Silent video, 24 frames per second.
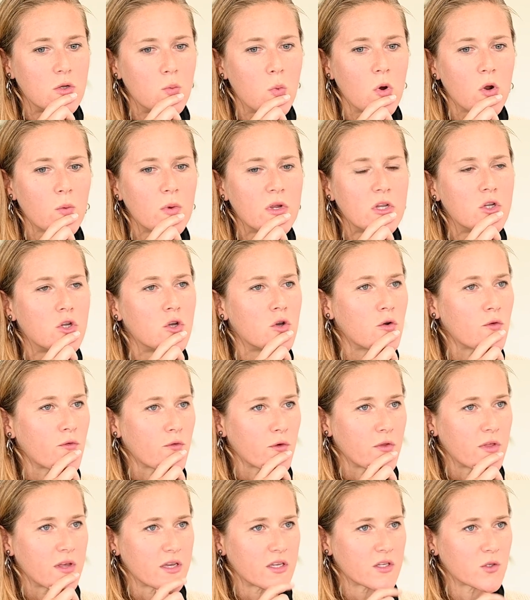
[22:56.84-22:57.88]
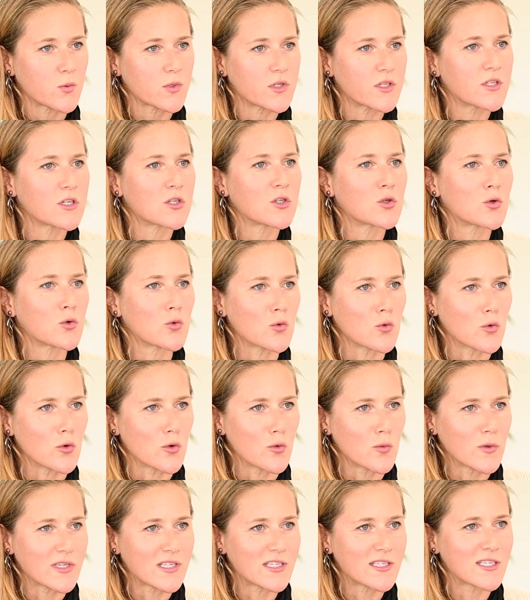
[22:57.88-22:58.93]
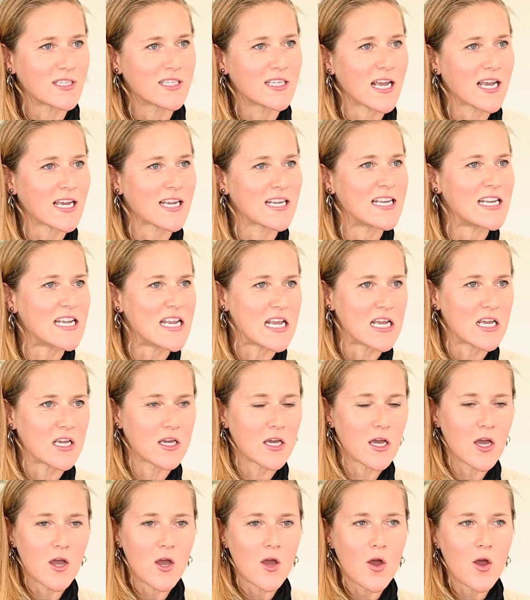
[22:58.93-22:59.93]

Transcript: what do we do for this? What's the tool? What's the technique?